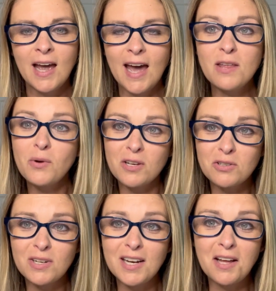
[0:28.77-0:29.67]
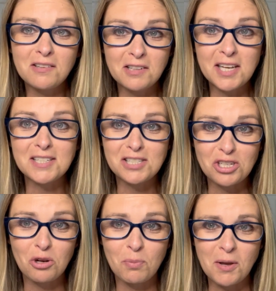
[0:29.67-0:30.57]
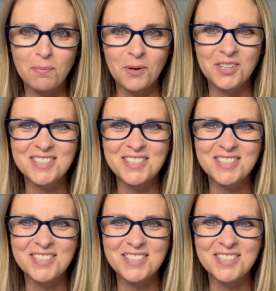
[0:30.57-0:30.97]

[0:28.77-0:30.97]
And then we also need at least two people.